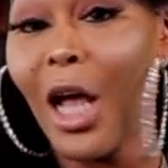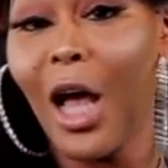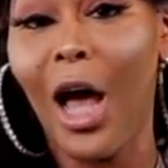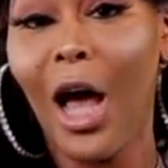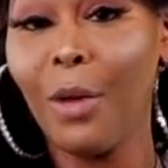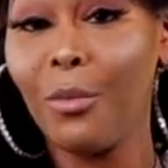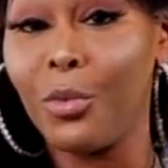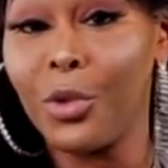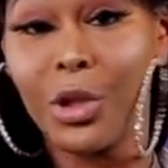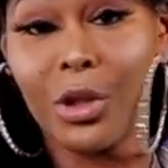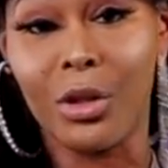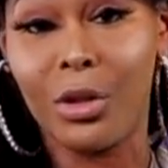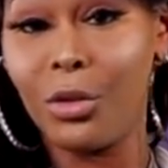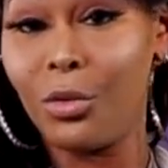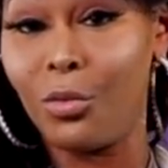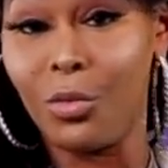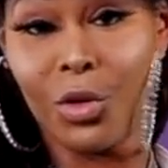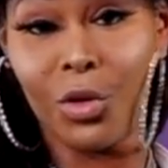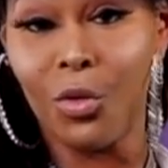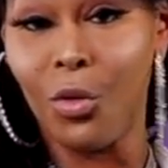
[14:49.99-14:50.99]
I was
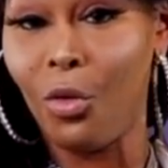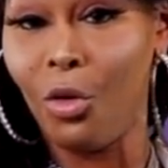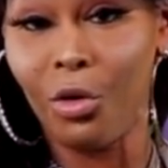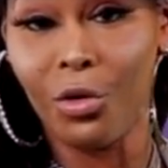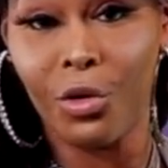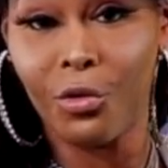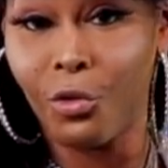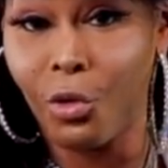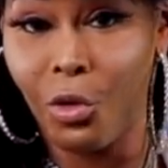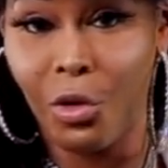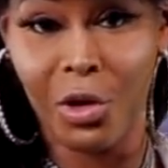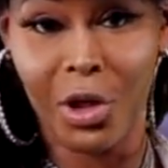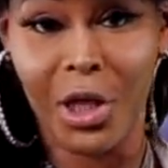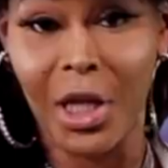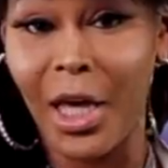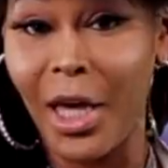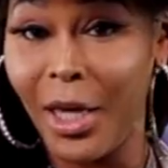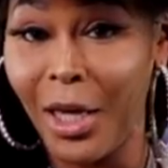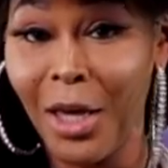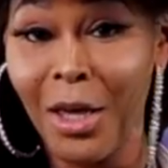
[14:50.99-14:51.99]
doing all the wrong
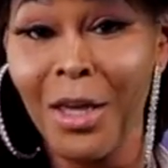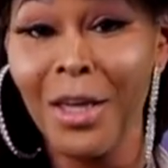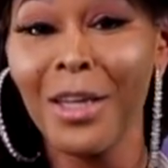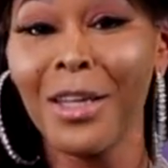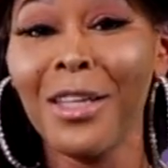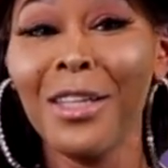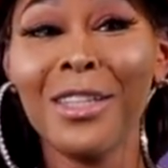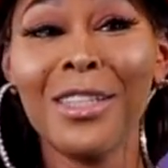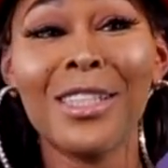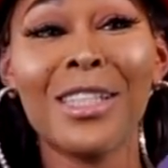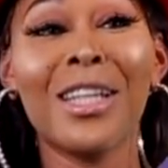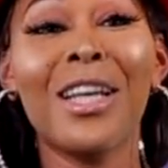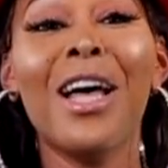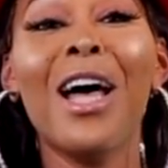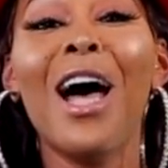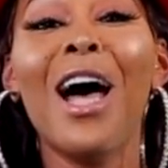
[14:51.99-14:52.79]
things.